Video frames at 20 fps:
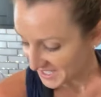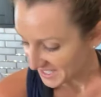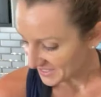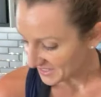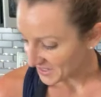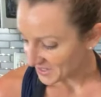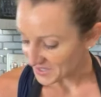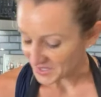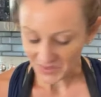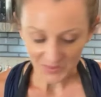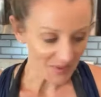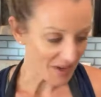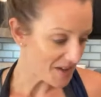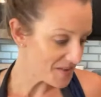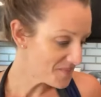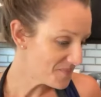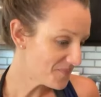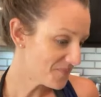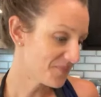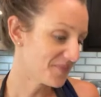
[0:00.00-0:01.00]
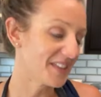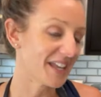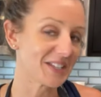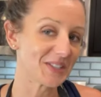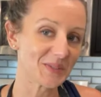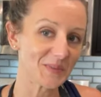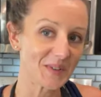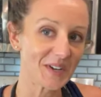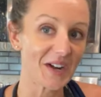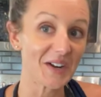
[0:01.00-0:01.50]
in there as well.
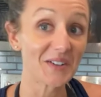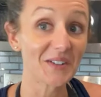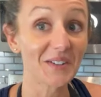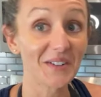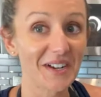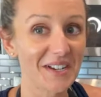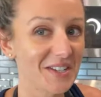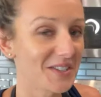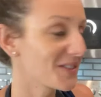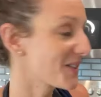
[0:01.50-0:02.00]
That's what our crushed